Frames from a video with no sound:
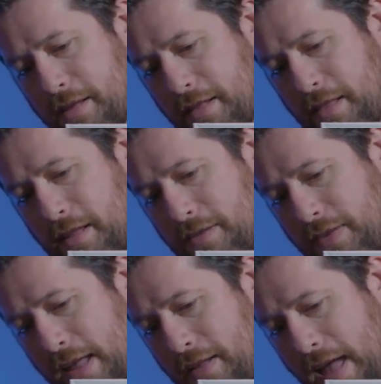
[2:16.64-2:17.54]
Love
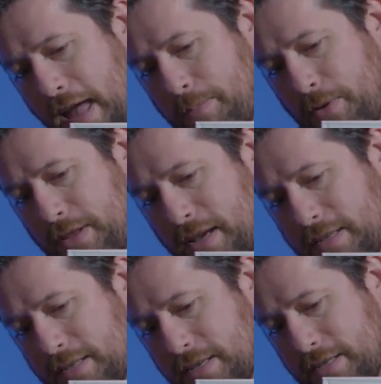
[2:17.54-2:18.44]
how Apple
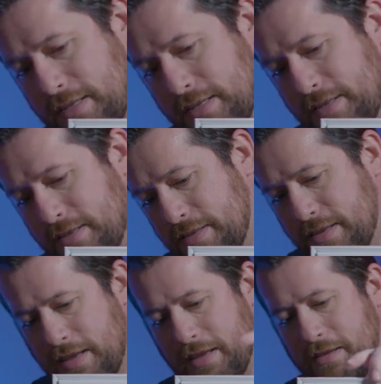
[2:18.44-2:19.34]
does this.
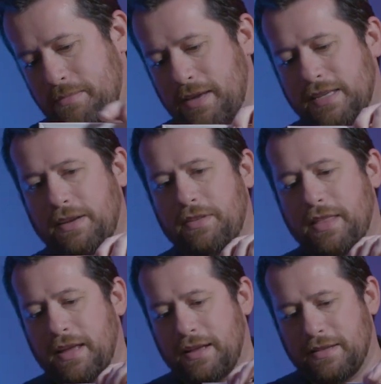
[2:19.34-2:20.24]
Makes
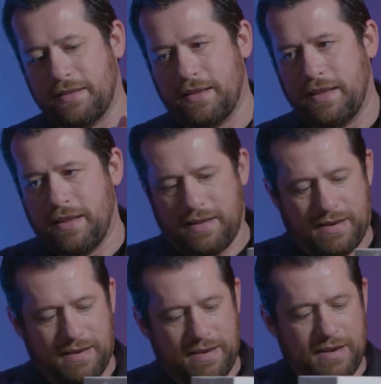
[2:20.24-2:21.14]
everything
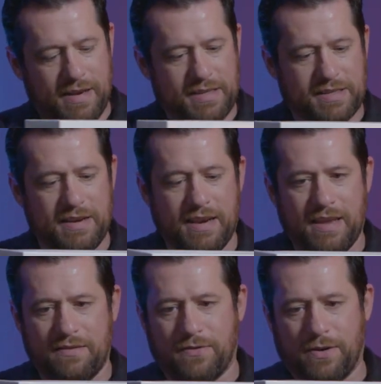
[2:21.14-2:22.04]
nice and
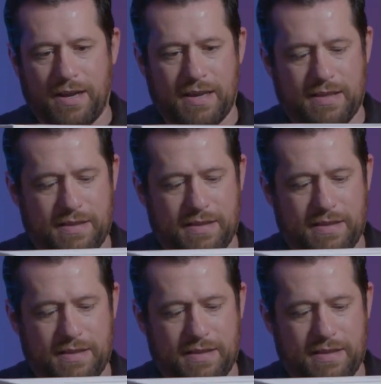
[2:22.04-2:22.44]
neat for you,